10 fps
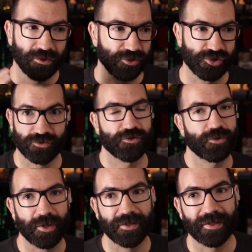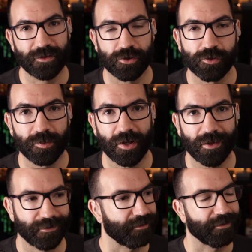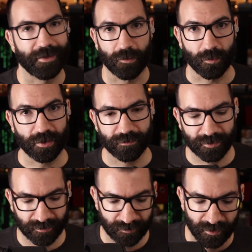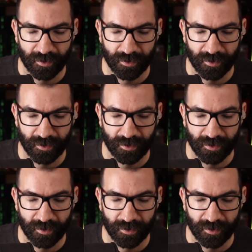just to create that cube LUT and then get rid of it.